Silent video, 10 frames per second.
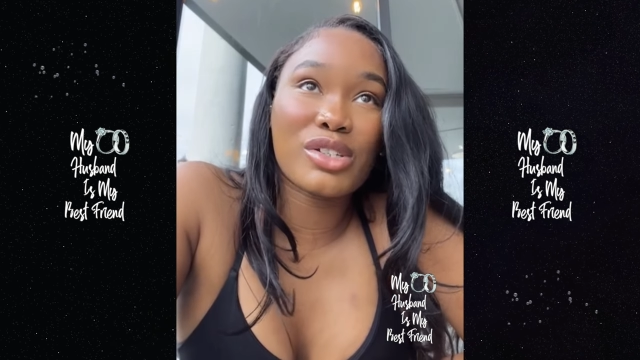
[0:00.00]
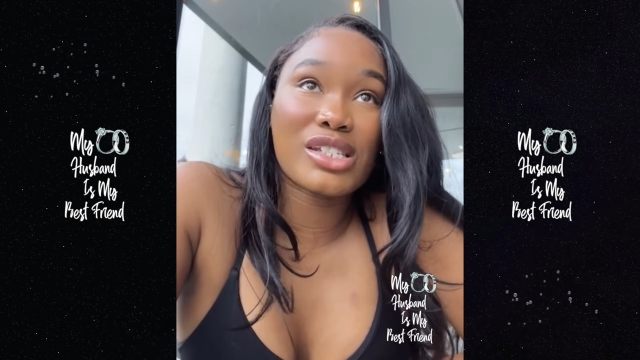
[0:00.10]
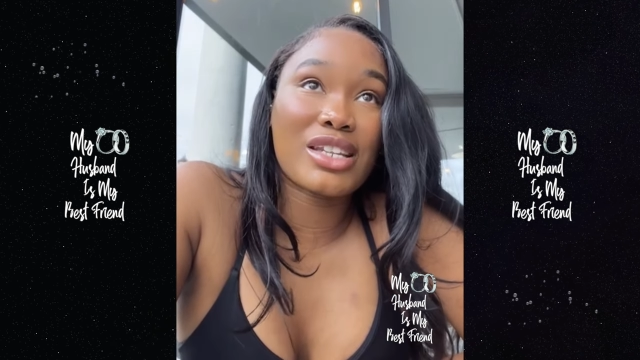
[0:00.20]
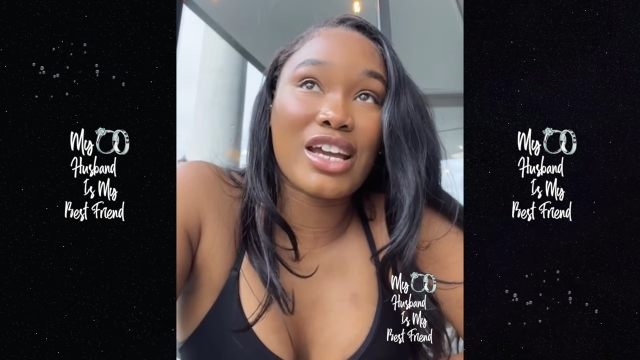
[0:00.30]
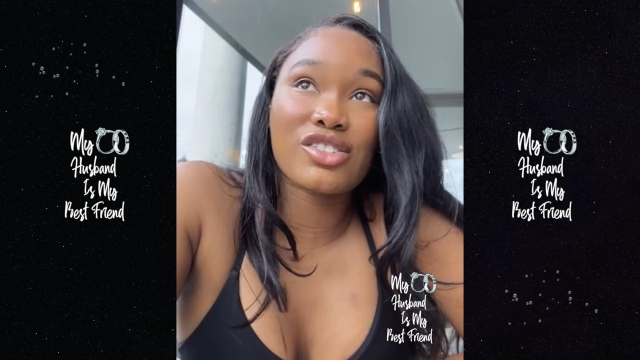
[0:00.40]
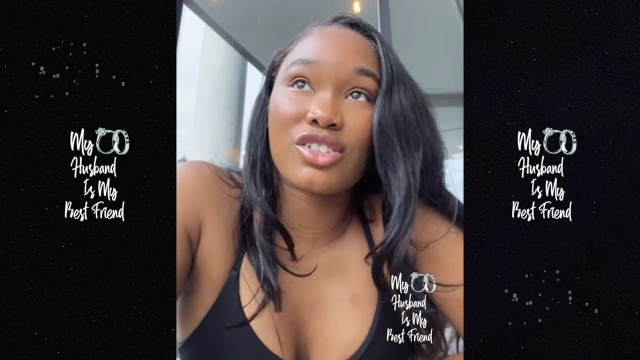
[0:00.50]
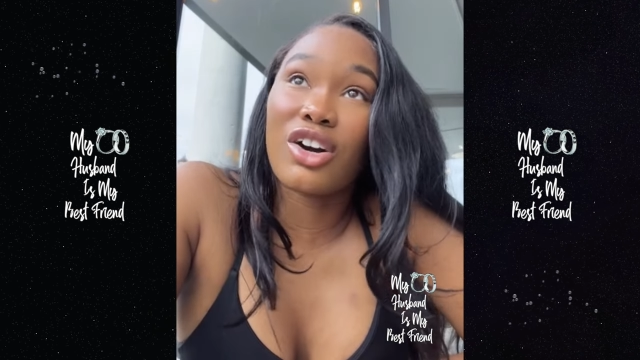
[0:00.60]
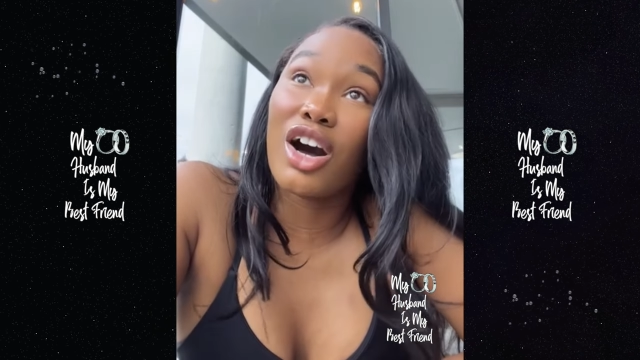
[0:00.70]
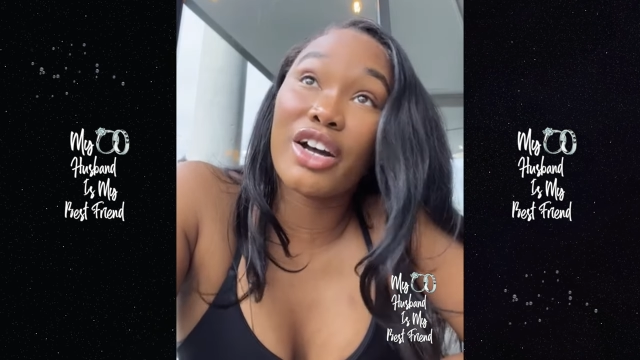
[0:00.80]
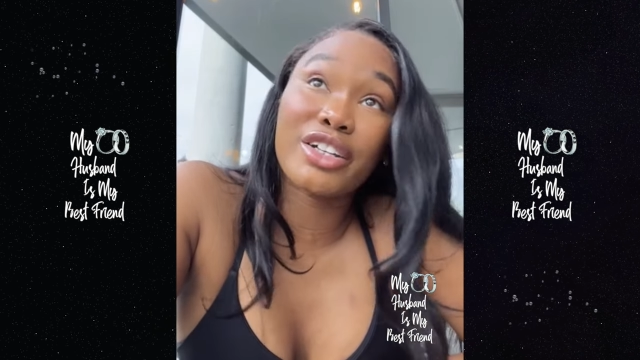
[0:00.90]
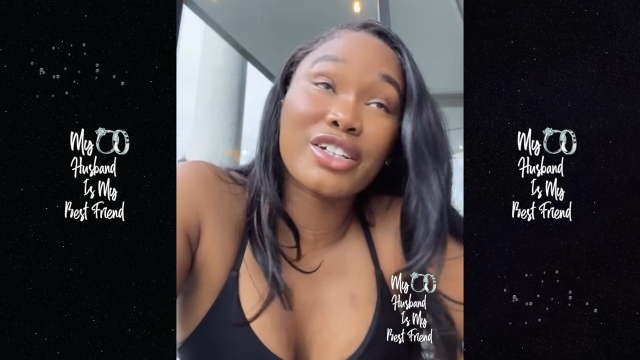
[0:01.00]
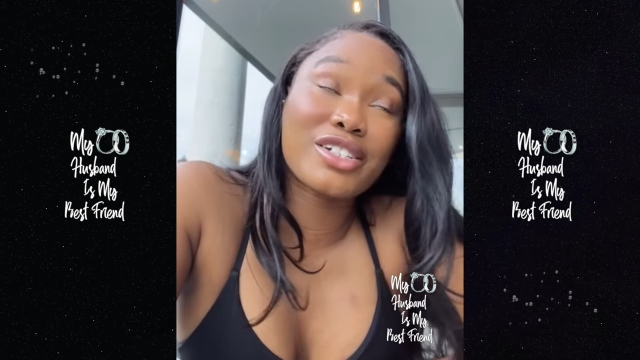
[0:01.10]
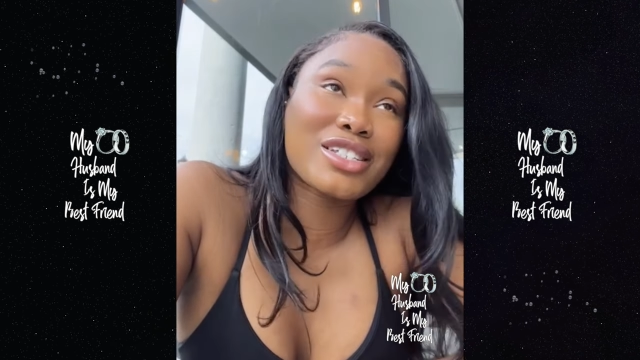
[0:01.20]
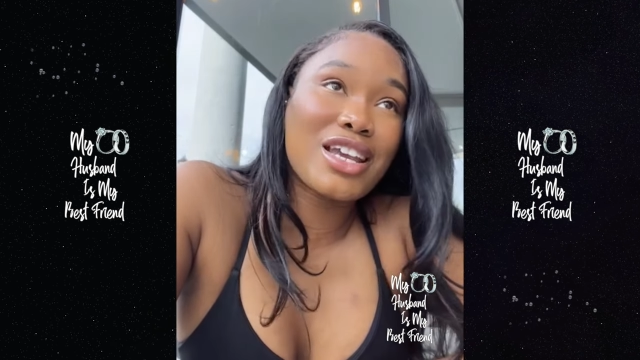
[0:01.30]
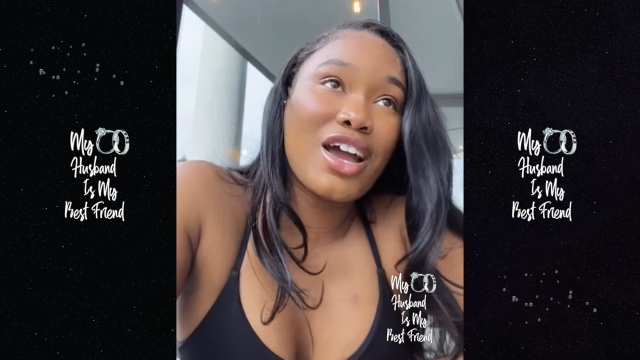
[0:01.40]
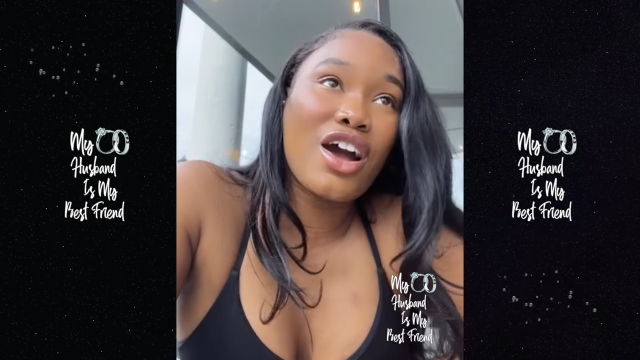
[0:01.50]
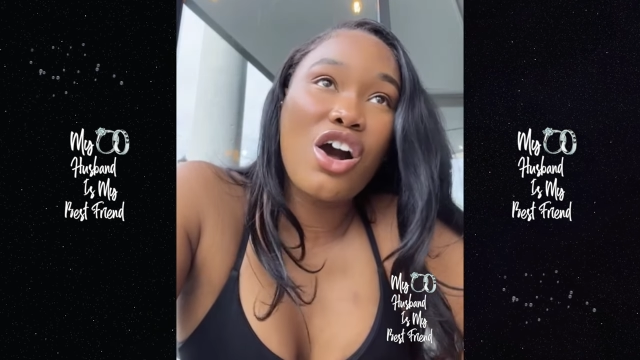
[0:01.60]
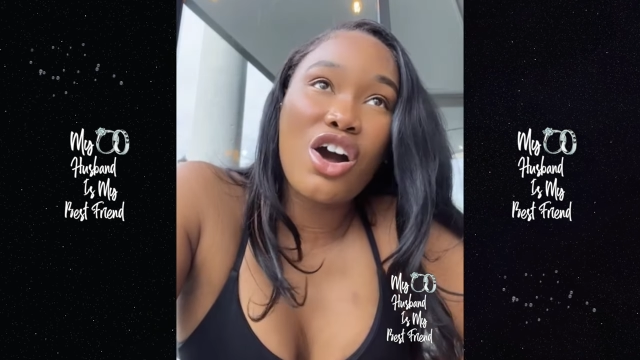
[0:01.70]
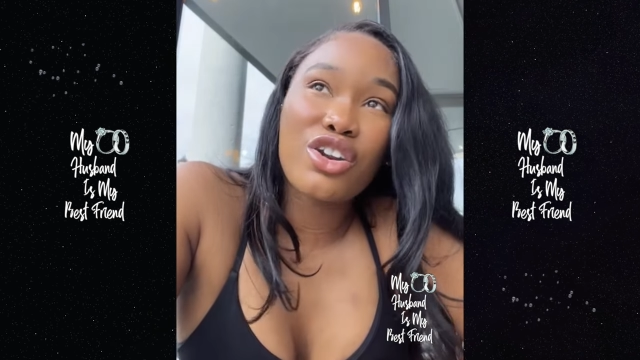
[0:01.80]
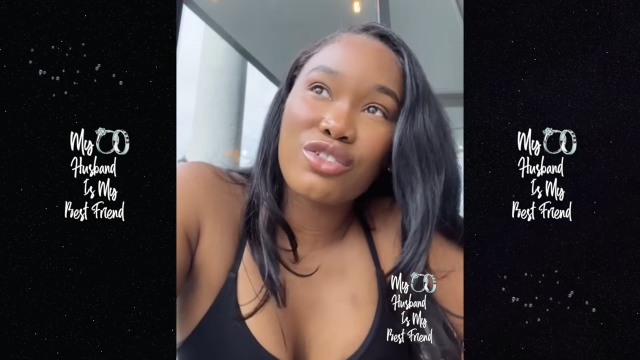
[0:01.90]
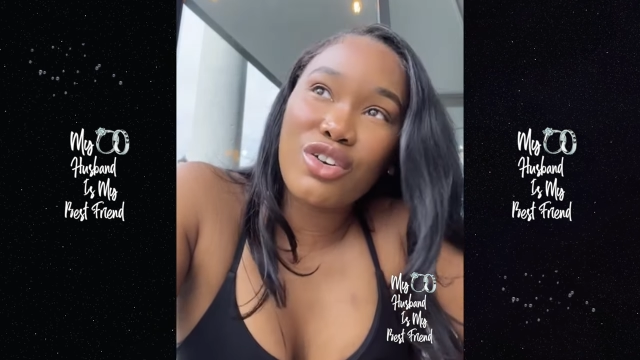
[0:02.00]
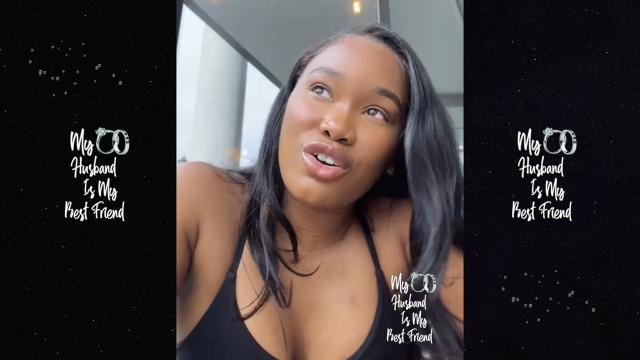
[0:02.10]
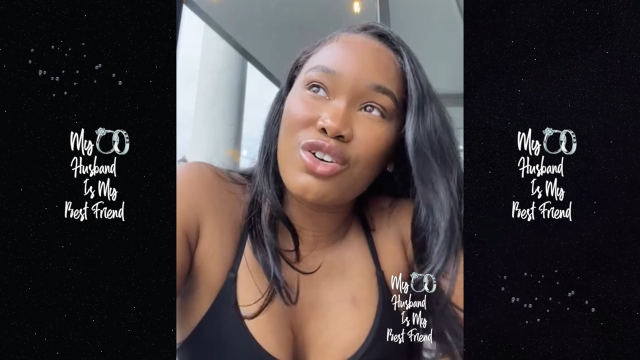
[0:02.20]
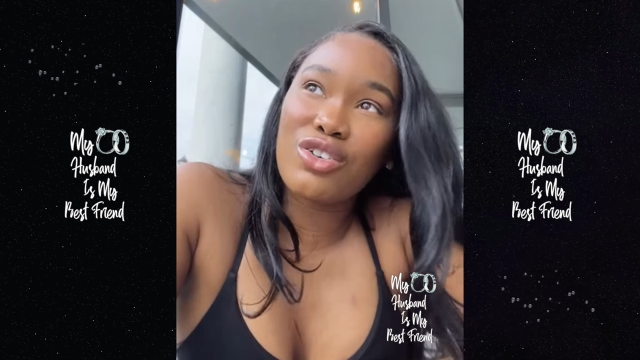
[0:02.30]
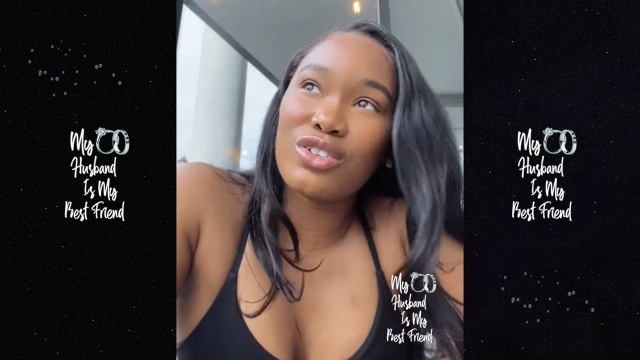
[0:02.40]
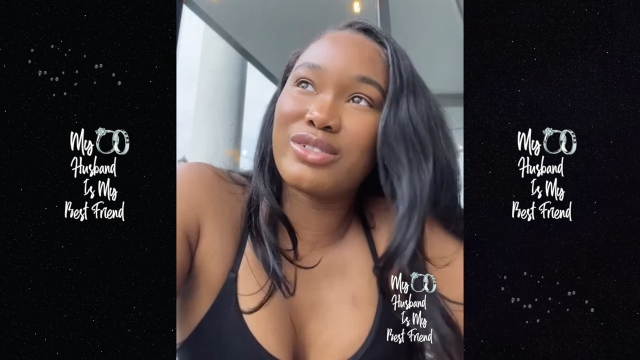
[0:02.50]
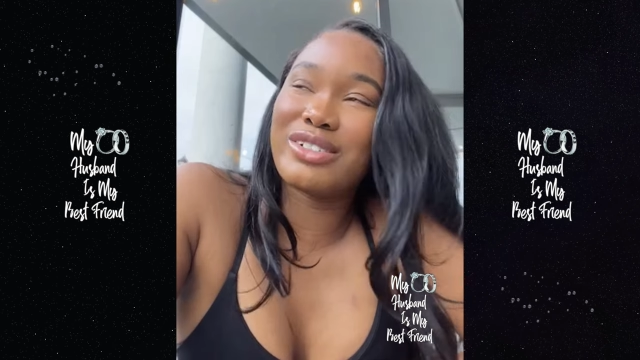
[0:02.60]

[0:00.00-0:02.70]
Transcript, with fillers: was in national honors on a roll